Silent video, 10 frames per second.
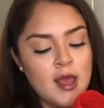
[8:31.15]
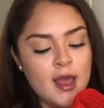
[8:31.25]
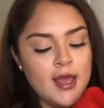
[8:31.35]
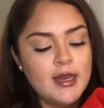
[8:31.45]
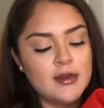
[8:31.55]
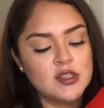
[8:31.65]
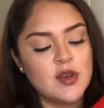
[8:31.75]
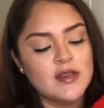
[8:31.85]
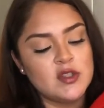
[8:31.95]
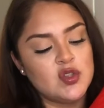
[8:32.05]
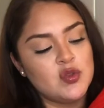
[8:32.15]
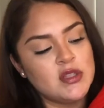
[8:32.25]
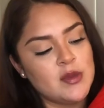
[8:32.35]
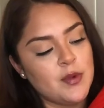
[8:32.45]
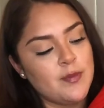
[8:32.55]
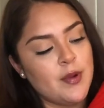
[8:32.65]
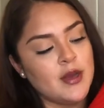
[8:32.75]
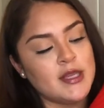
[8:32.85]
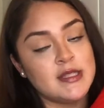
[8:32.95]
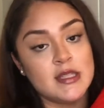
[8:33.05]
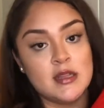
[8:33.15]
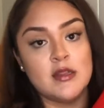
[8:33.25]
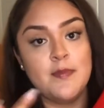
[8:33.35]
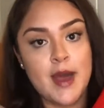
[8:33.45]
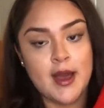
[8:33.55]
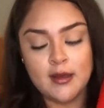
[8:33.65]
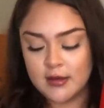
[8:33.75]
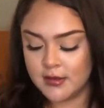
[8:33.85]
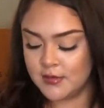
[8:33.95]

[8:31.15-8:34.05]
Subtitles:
And it also has two separate pockets in the back.